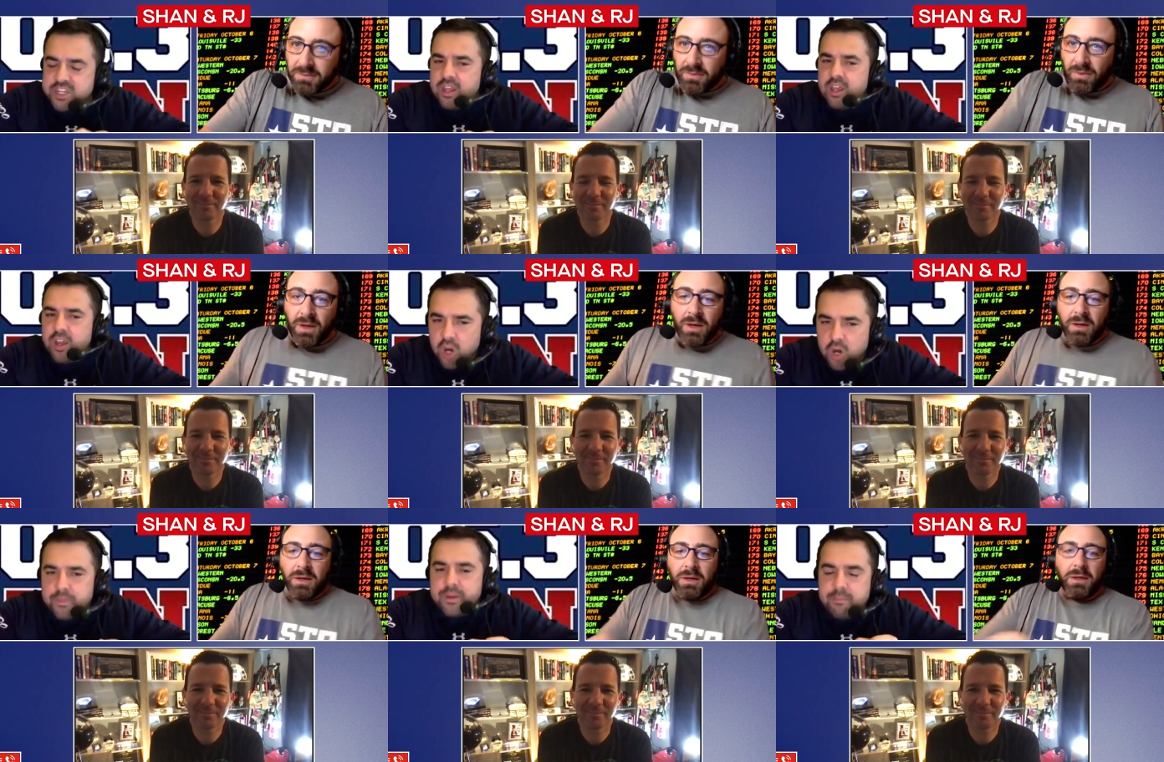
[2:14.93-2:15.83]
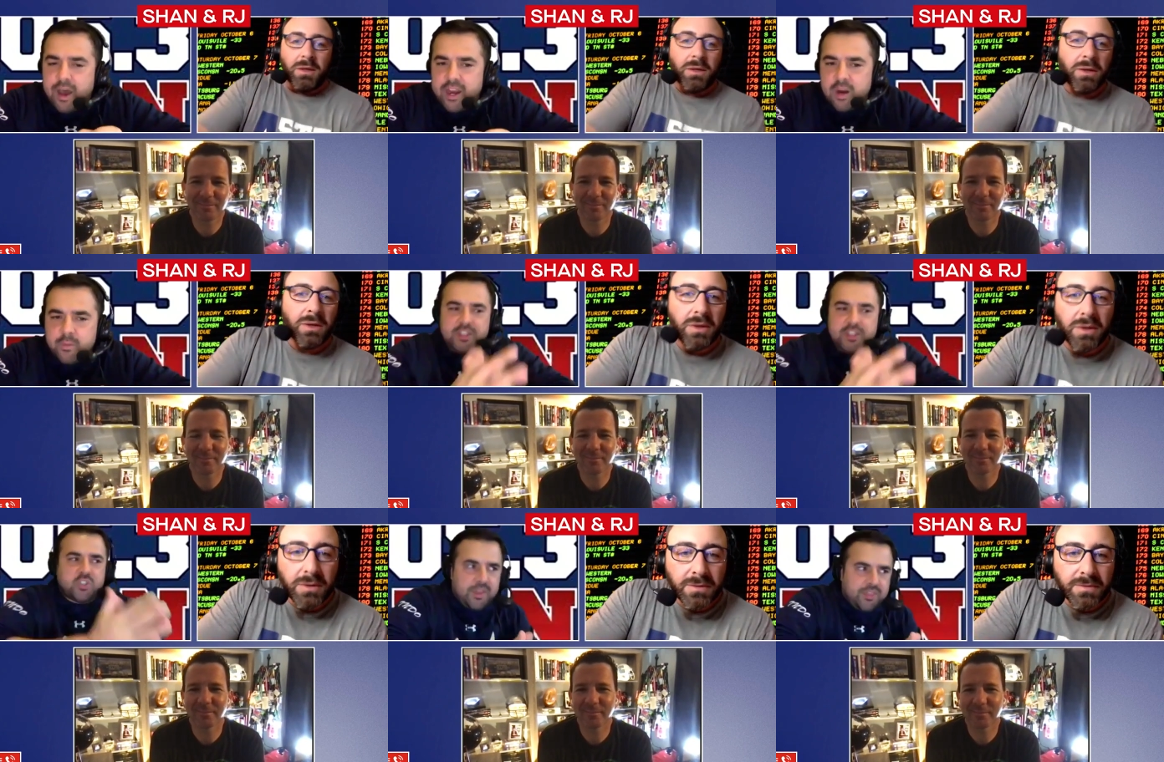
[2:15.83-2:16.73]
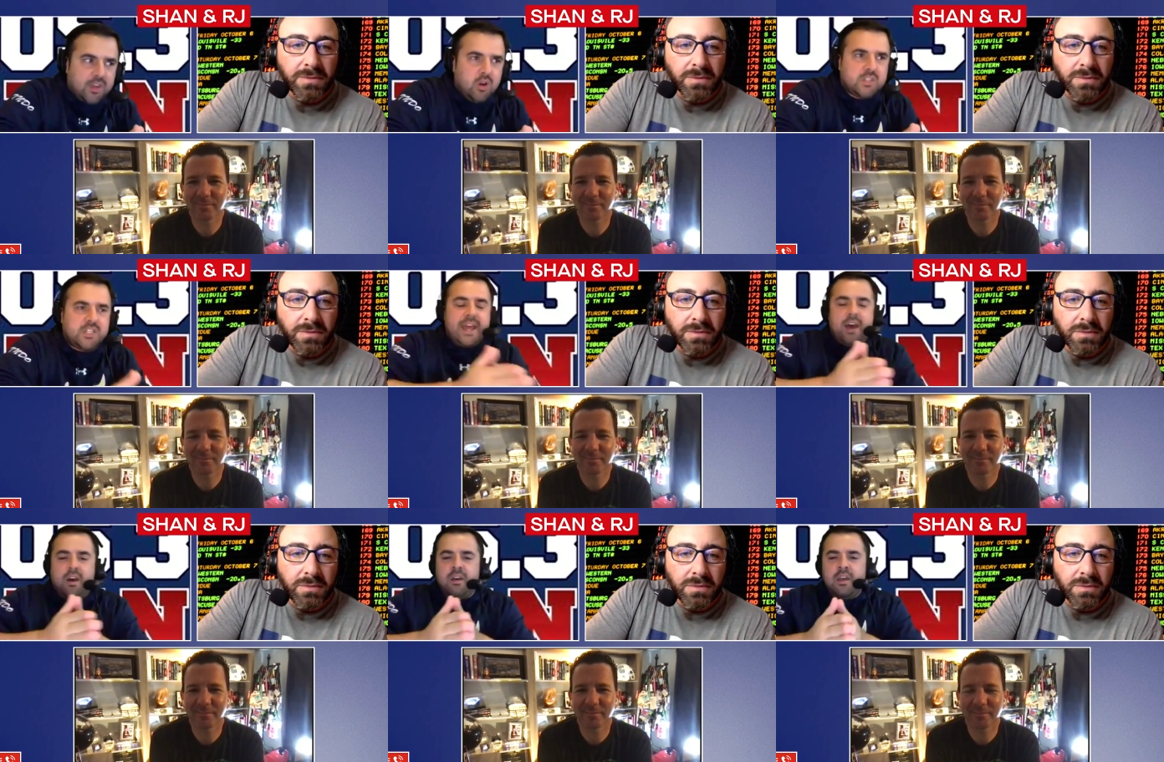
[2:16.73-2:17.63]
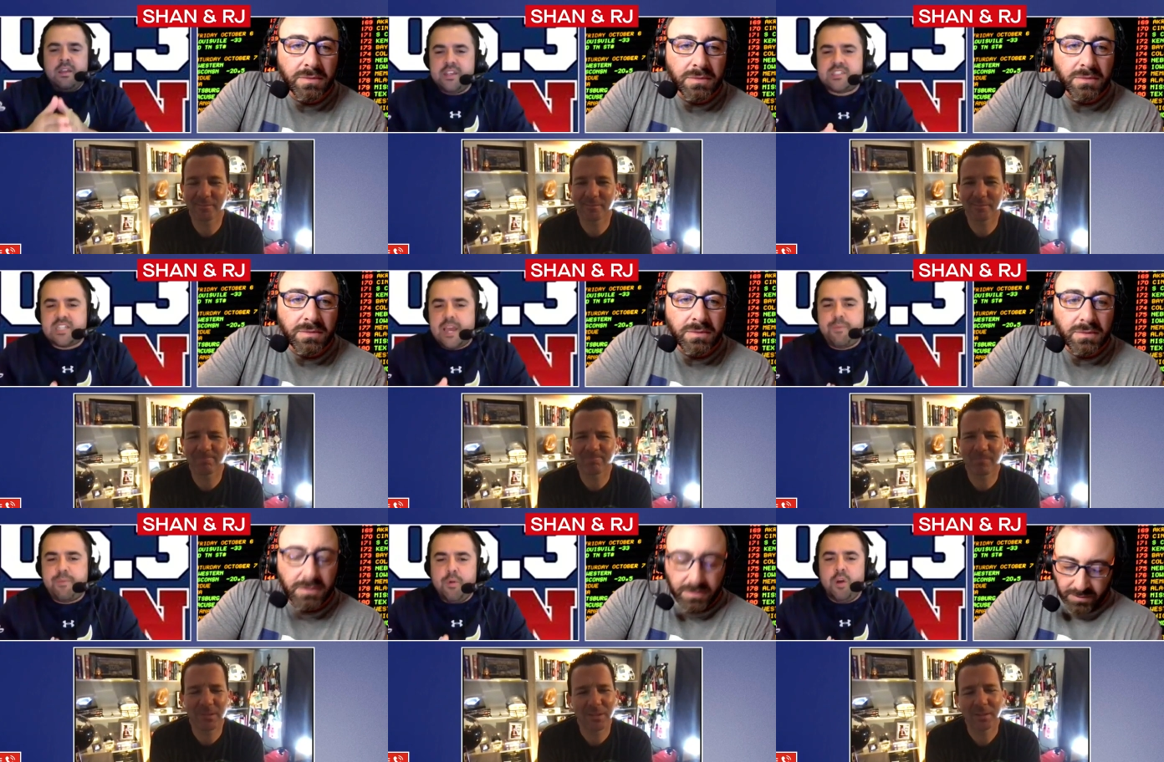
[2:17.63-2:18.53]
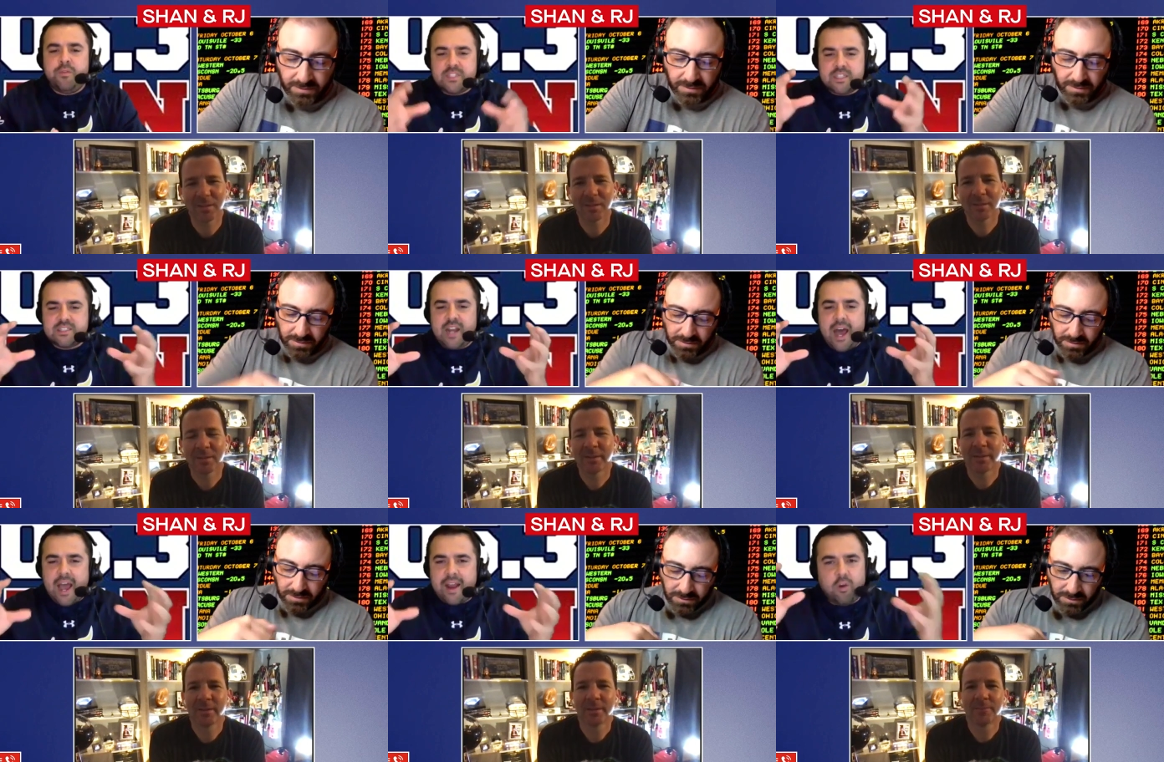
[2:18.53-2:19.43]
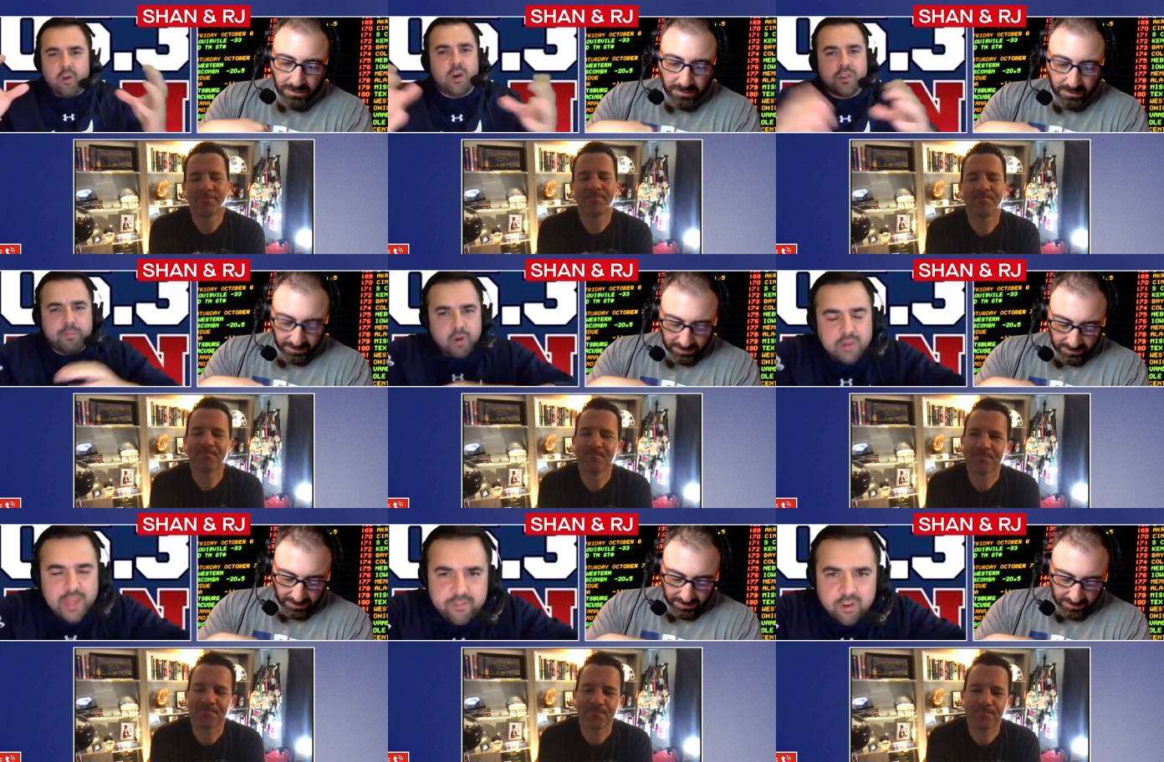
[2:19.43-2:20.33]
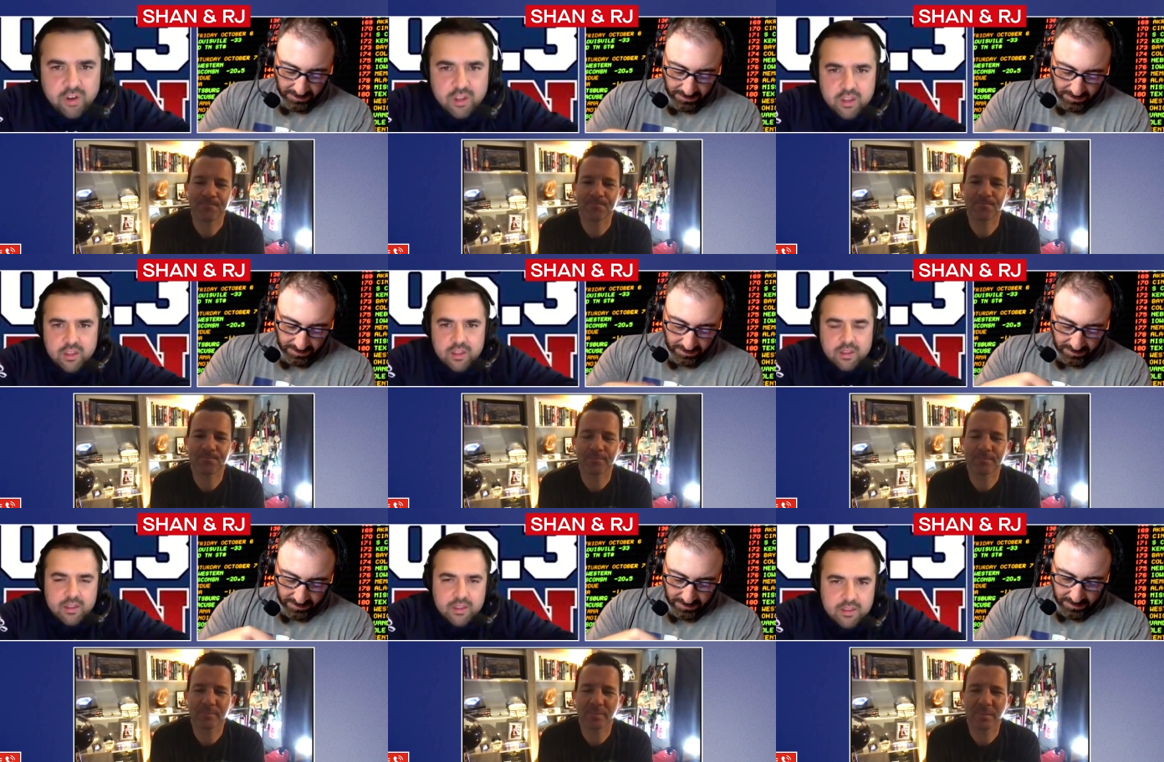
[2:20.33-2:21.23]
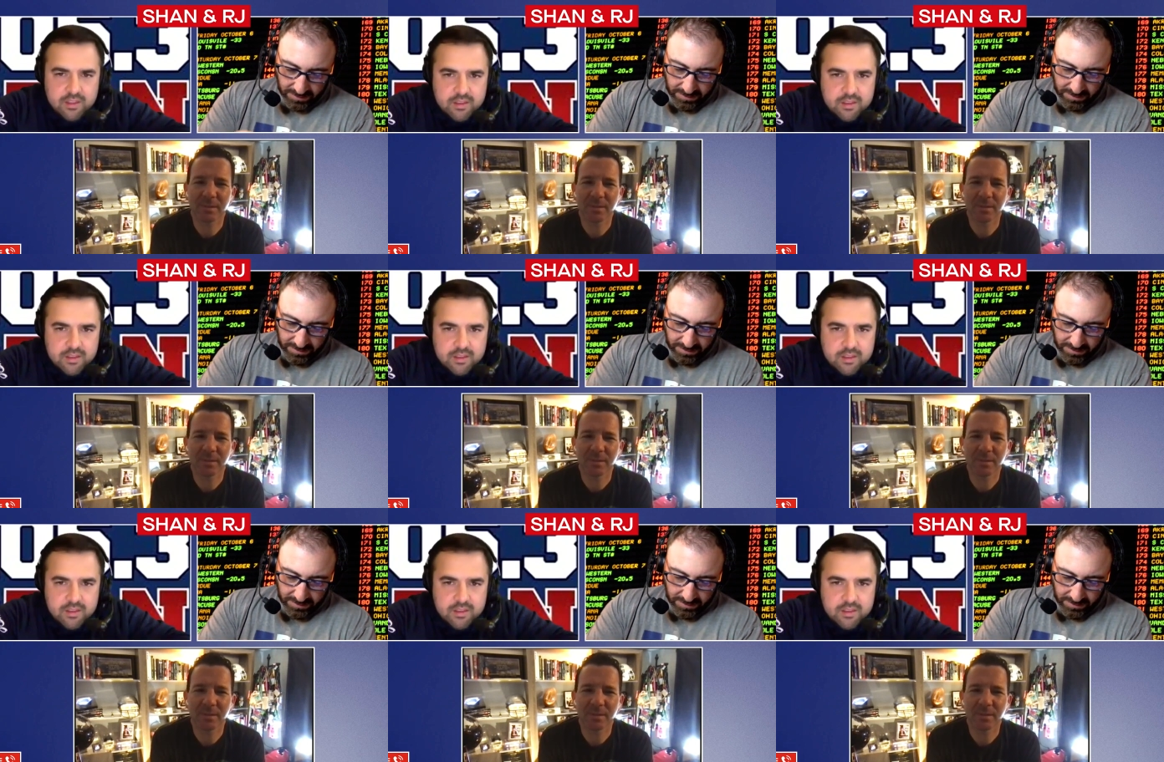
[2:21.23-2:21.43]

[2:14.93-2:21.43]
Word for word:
Speaker 1: question Urban Meyer with the strength coach and now this type of move? Is this an eye roll on the pro level?